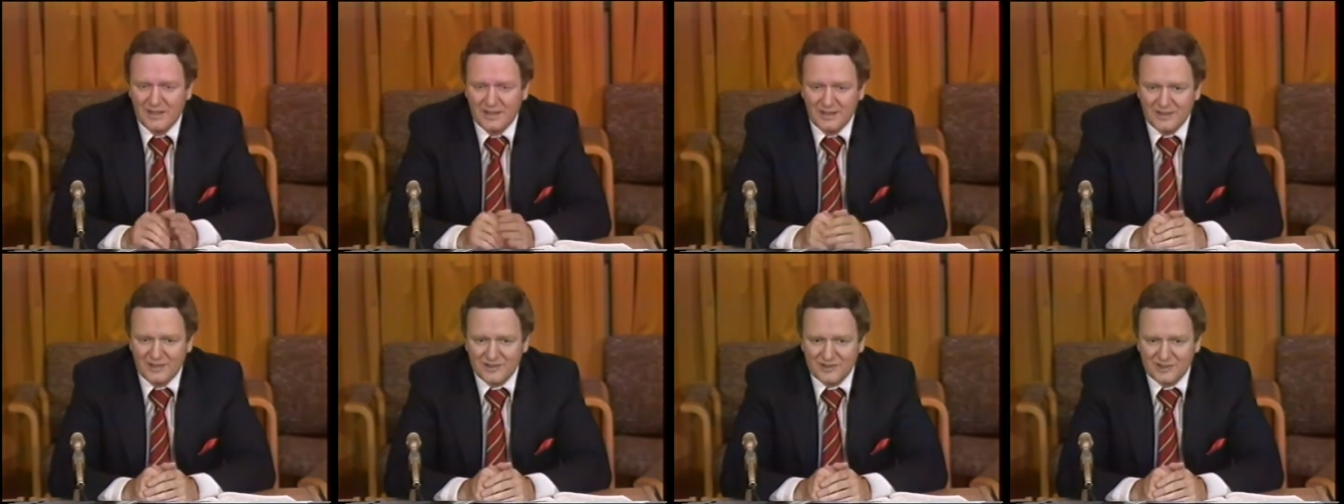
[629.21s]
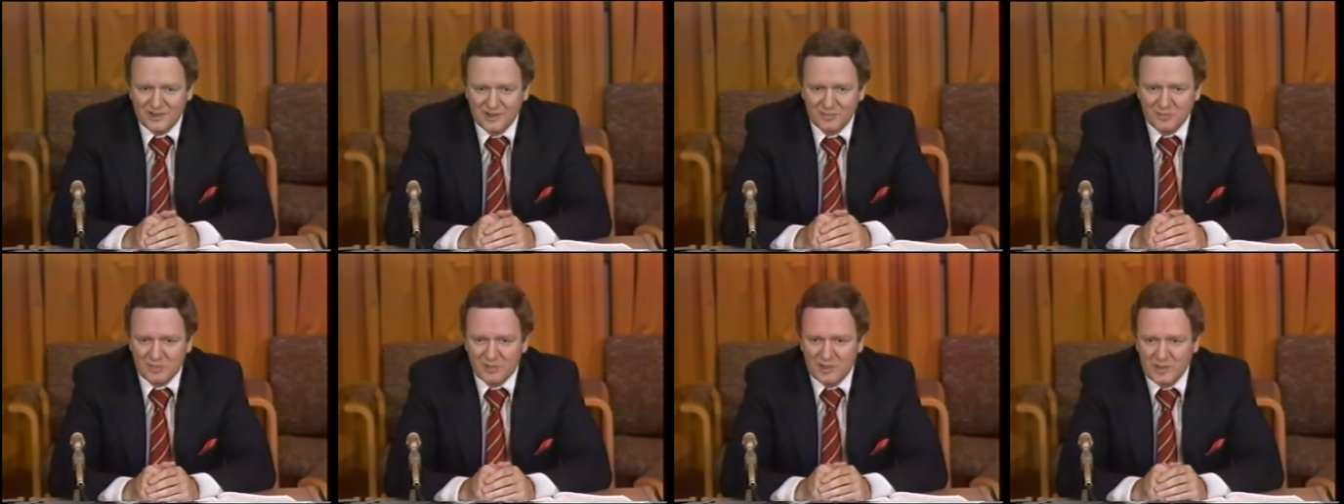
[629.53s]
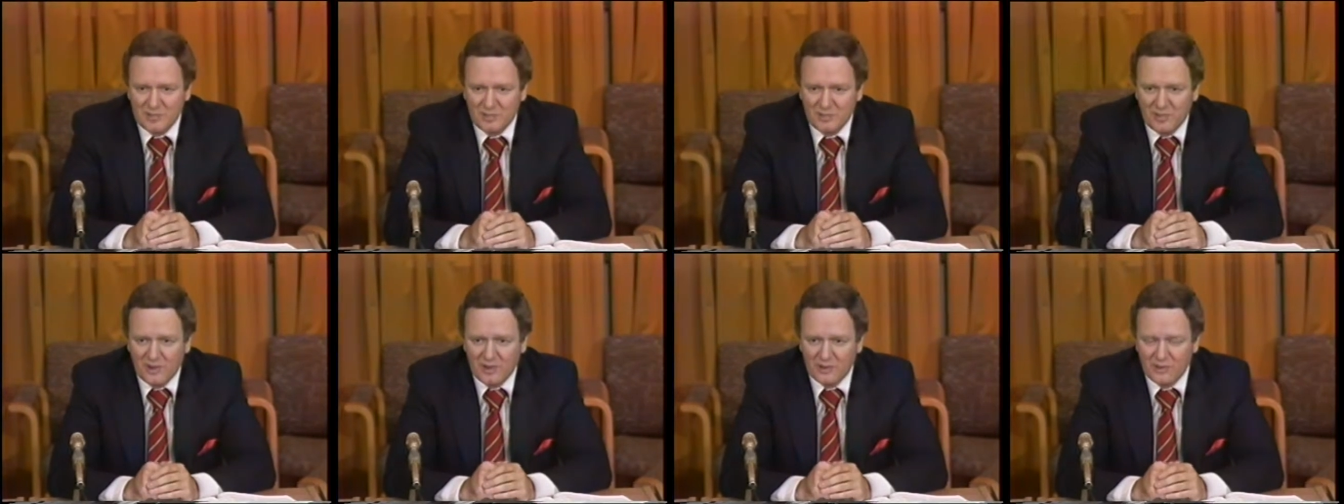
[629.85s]
and simply
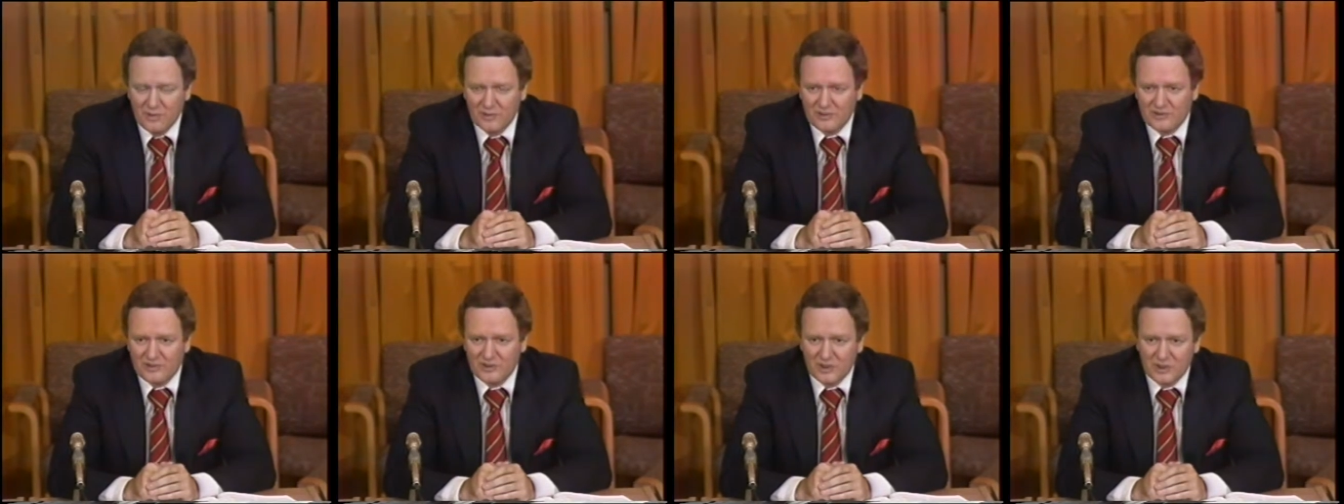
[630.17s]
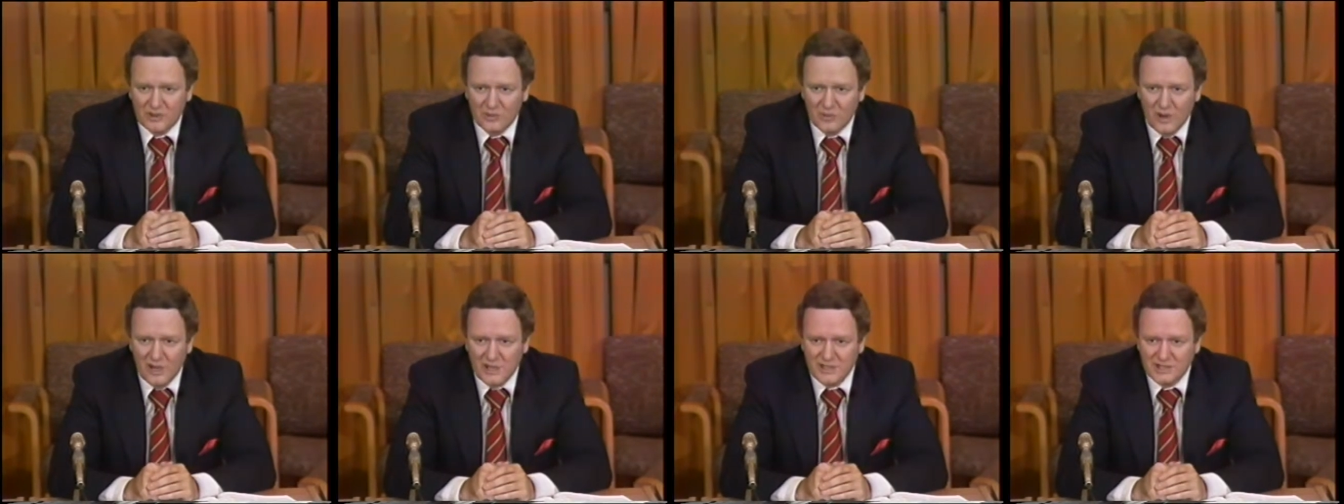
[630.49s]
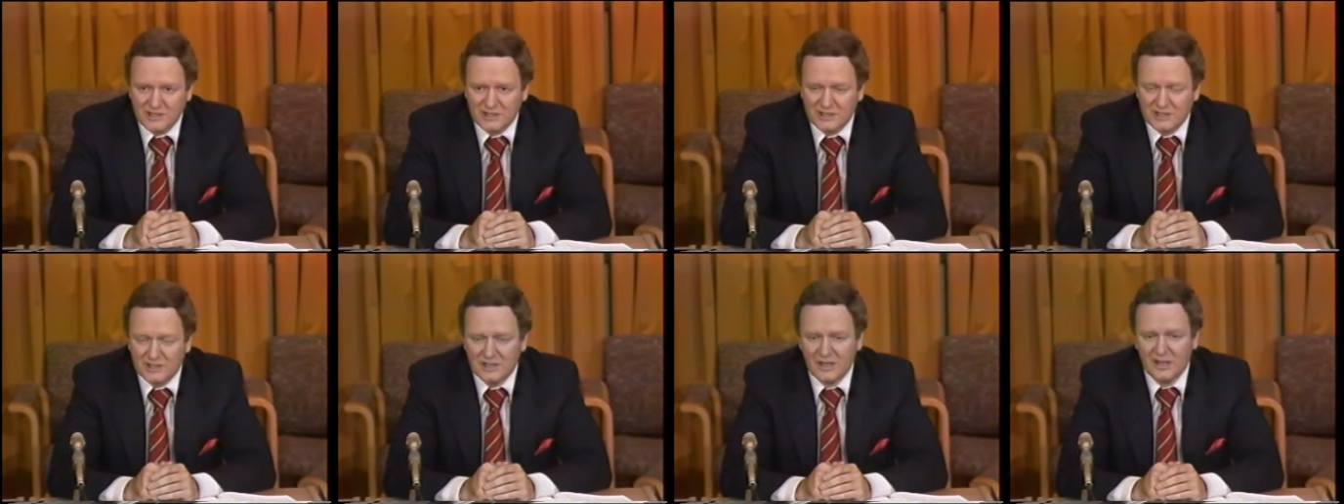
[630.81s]
pose the
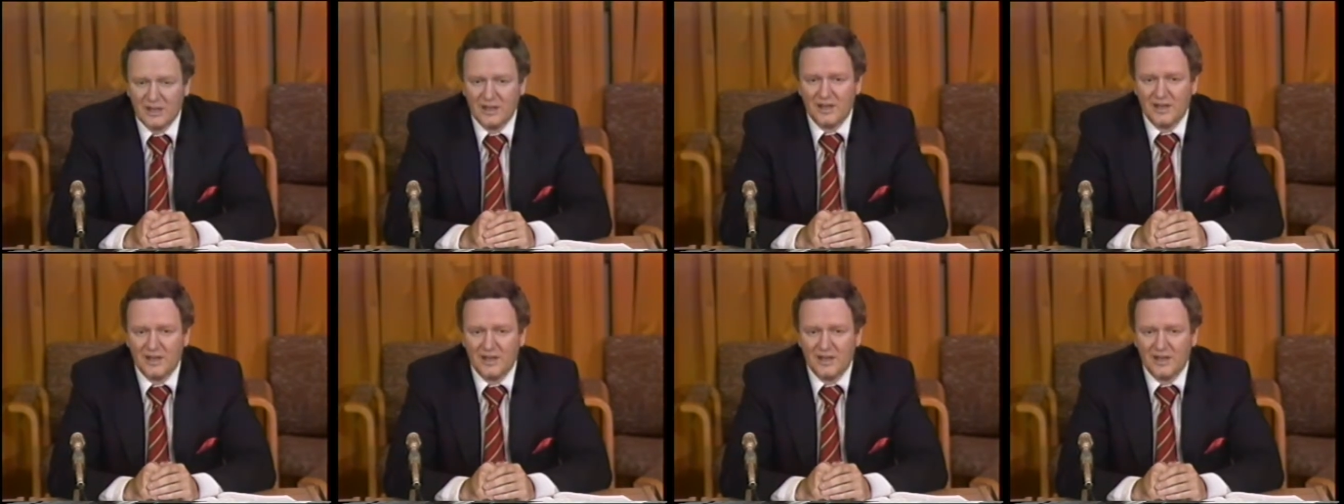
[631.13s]
question,